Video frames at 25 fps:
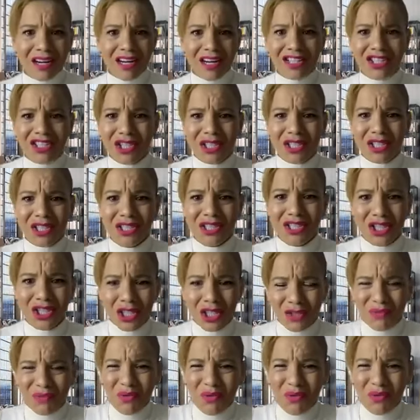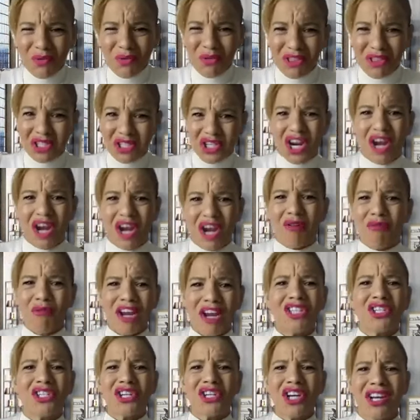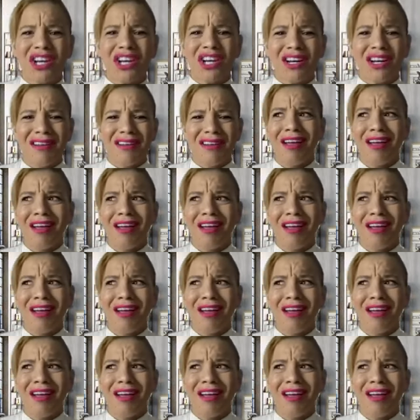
just just for this generation?